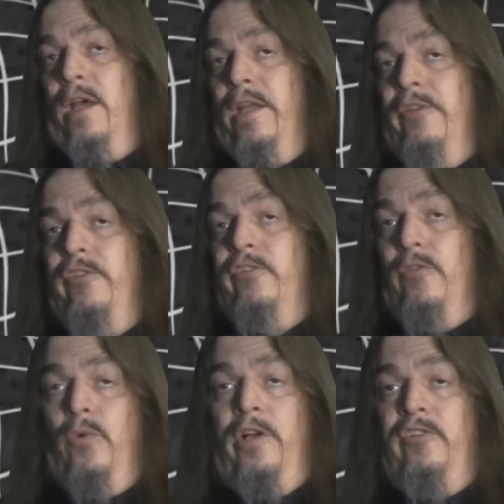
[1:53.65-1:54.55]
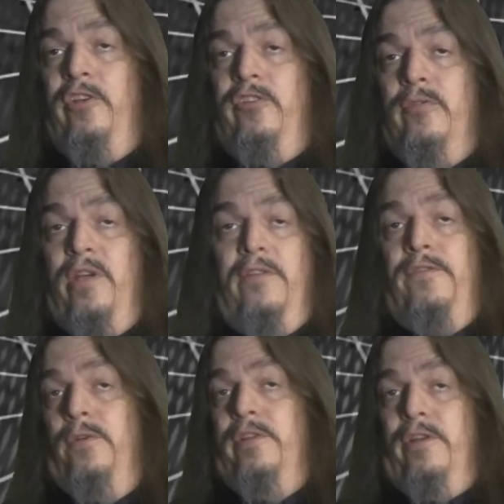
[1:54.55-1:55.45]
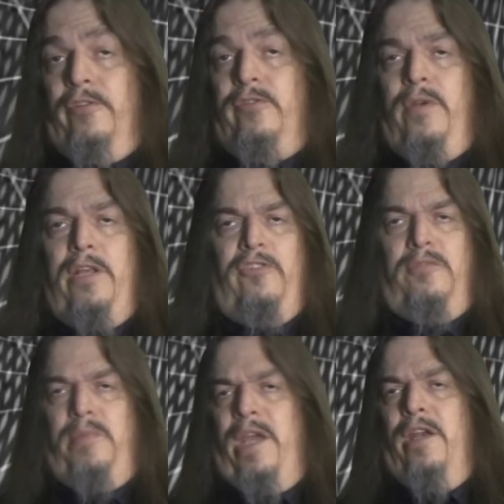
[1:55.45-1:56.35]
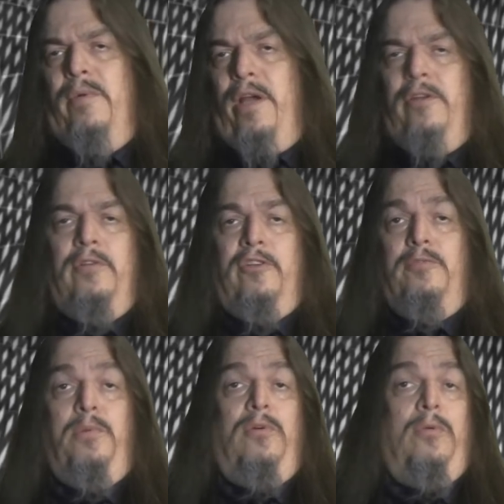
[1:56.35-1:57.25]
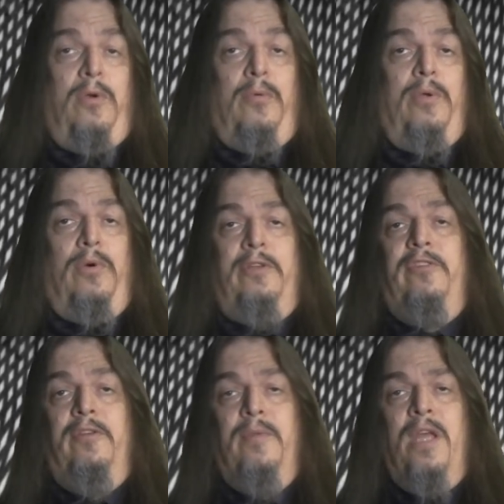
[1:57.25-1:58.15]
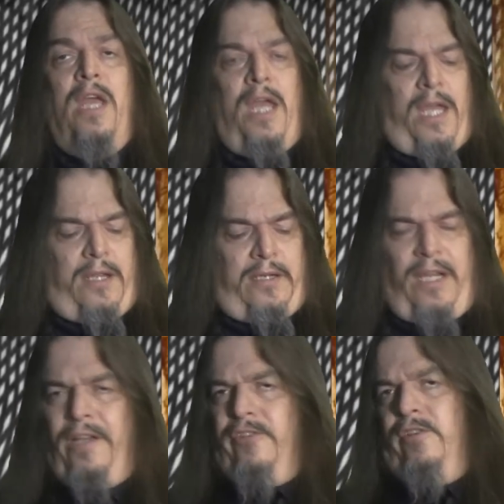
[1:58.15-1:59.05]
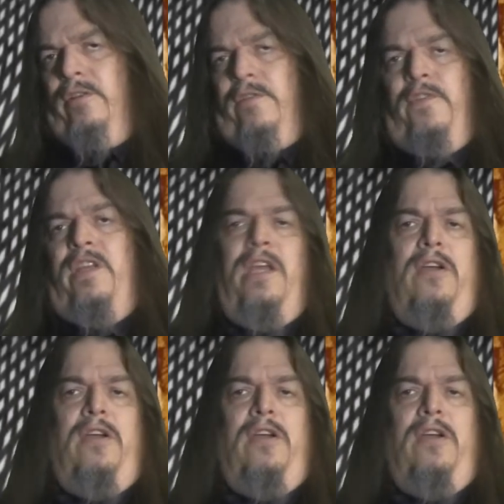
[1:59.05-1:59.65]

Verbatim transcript: allows us to watch history unfold on our screens and pan around or explore where we want to. Now let's go look for